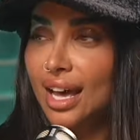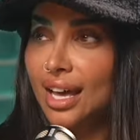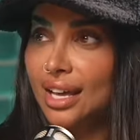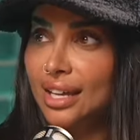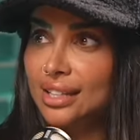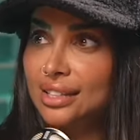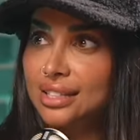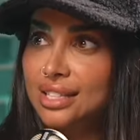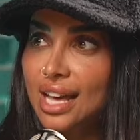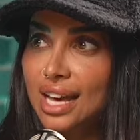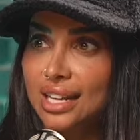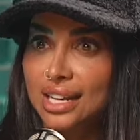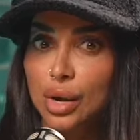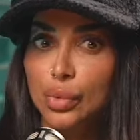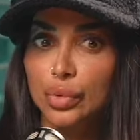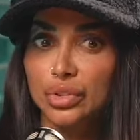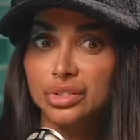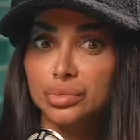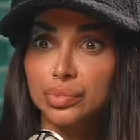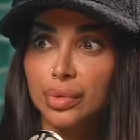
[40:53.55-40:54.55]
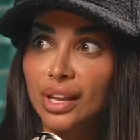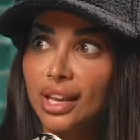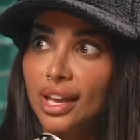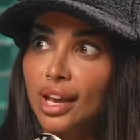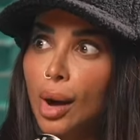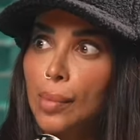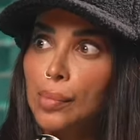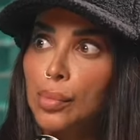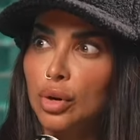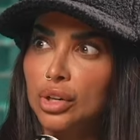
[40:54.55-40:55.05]
and that it was
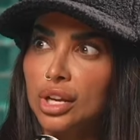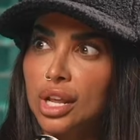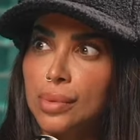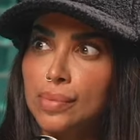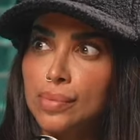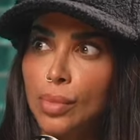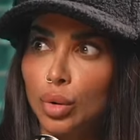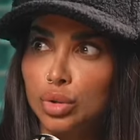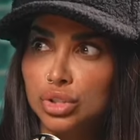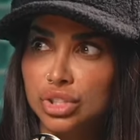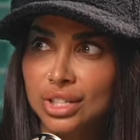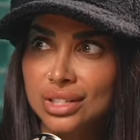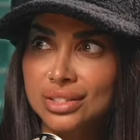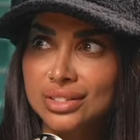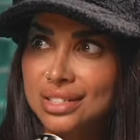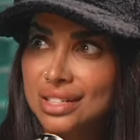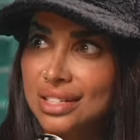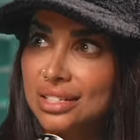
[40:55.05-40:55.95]
picking up on emotions